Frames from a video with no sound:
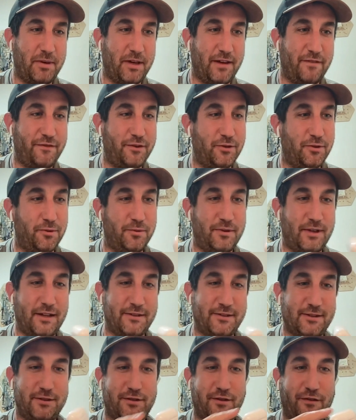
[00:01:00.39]
like maybe a
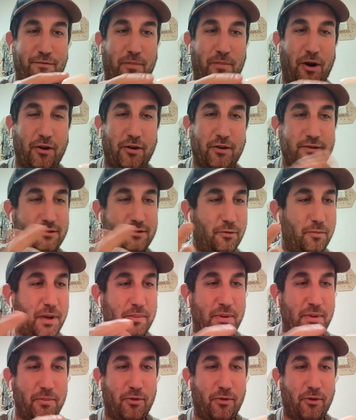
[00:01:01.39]
few dozens of
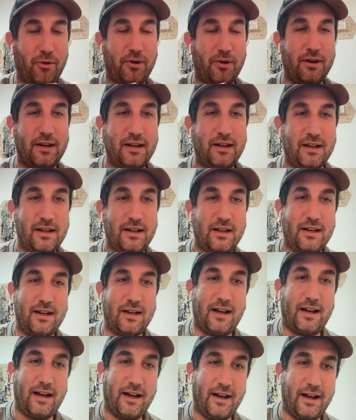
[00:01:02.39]
parts or maybe more.
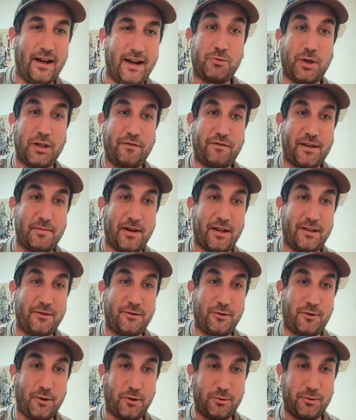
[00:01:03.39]
And each one of
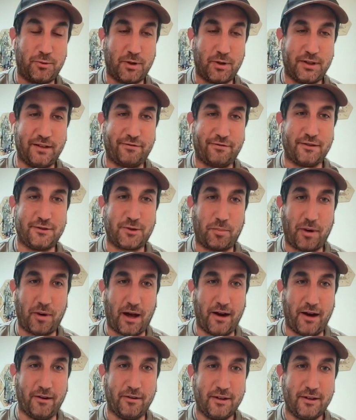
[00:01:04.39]
them has to go to a
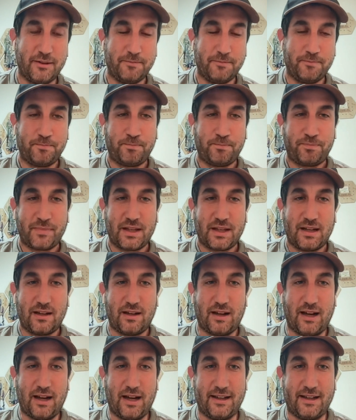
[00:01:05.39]
different supplier.
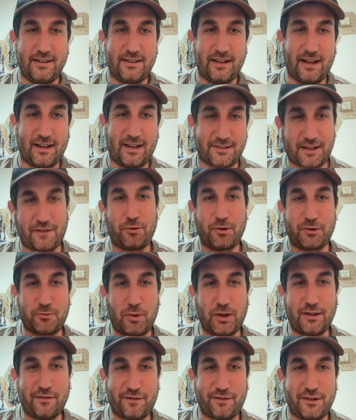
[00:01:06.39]
And
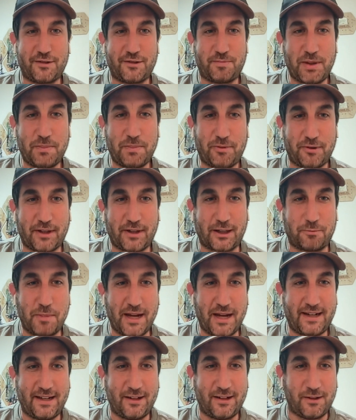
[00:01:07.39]
Asaf was one of these people
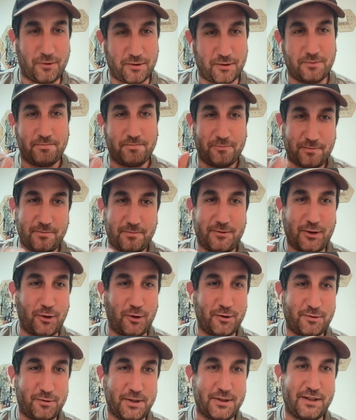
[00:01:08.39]
that making
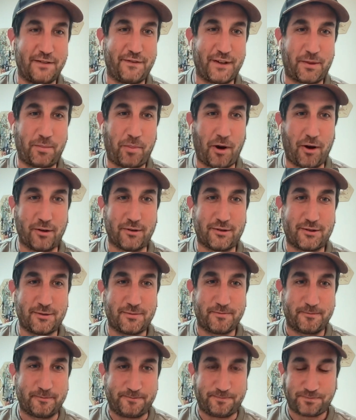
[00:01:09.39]
those specific
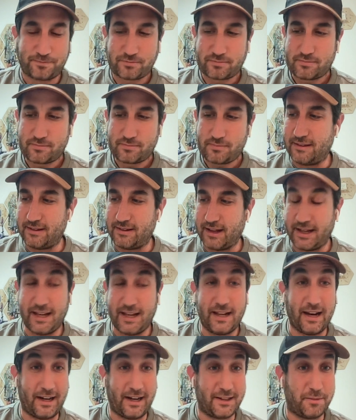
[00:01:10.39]
parts.
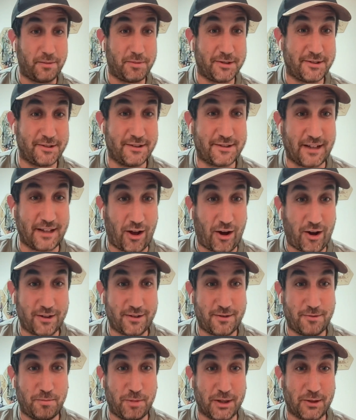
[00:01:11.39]
And he liked the business
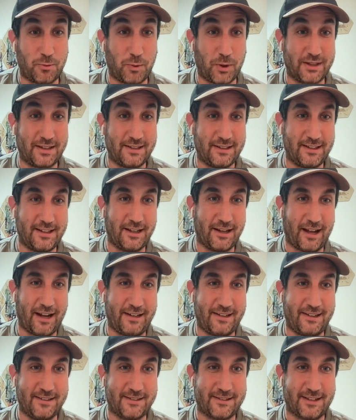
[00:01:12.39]
a lot, but what he
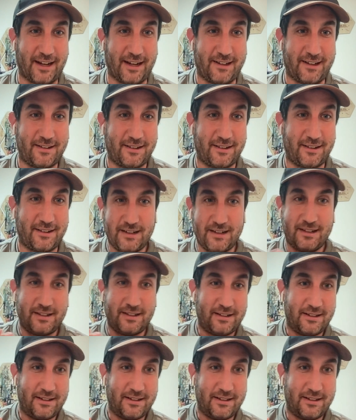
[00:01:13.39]
didn't like is like